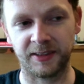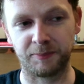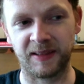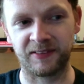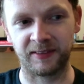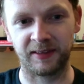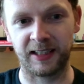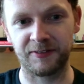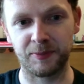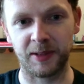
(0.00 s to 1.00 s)
had a barrel
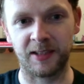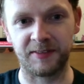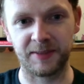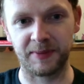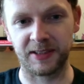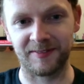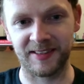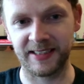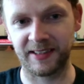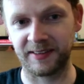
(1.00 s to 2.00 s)
of laughs playing this because
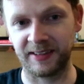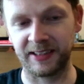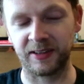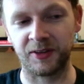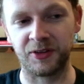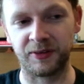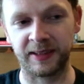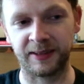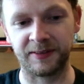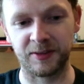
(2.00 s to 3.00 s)
the second he got a
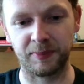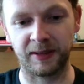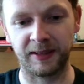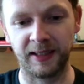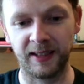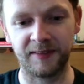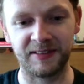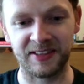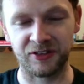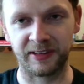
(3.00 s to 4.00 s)
unit out into play,
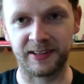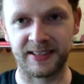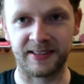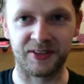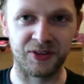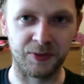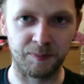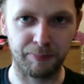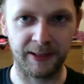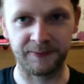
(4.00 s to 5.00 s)
these Chrolizians just
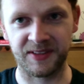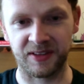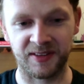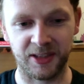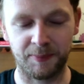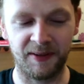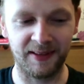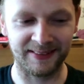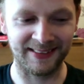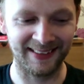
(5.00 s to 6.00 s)
pounced on top
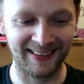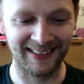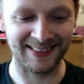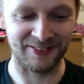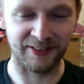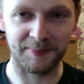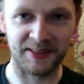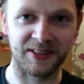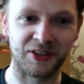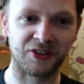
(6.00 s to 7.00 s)
of it, just
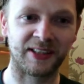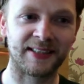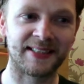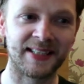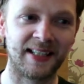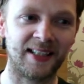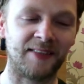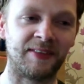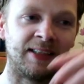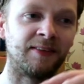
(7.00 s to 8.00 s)
ripped it to shreds,
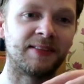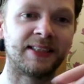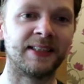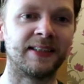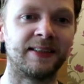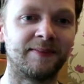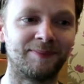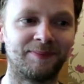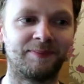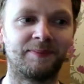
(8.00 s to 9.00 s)
and then obviously
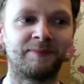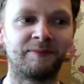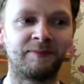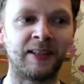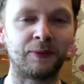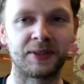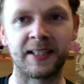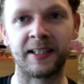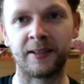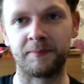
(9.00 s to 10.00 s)
that
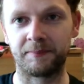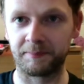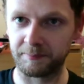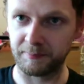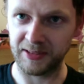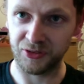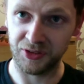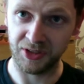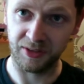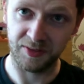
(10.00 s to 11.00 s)
was game. Matter
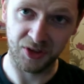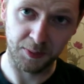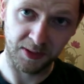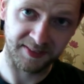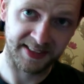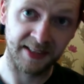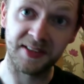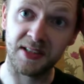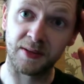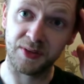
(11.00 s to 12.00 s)
of turns, no more than
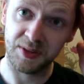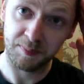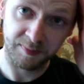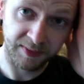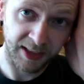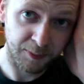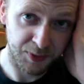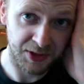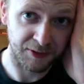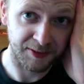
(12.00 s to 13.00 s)
10 turns, the game
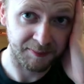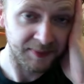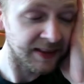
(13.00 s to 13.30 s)
was over.